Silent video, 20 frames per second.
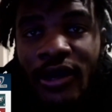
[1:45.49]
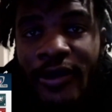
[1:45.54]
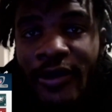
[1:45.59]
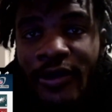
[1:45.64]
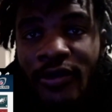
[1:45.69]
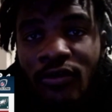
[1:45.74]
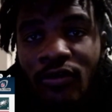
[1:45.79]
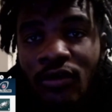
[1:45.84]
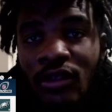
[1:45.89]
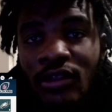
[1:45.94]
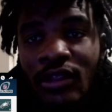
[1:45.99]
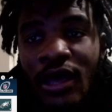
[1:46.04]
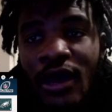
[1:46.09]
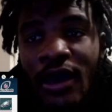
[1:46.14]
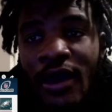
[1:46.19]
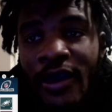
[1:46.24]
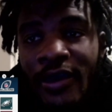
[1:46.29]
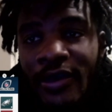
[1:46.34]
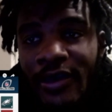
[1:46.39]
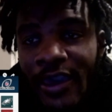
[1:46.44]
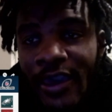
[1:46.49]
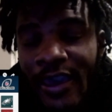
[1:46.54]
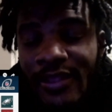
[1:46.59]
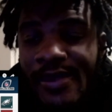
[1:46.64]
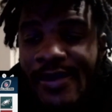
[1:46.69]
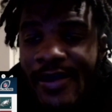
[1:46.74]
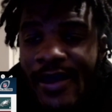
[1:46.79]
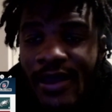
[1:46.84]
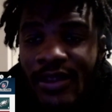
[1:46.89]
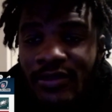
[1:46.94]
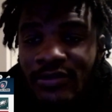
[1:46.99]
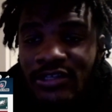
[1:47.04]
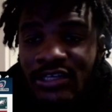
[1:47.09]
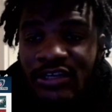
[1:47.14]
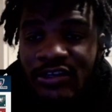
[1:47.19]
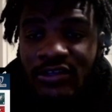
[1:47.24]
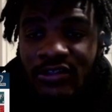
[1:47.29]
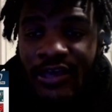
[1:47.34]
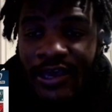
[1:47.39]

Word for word: I ain't gonna lie, and they got a deep,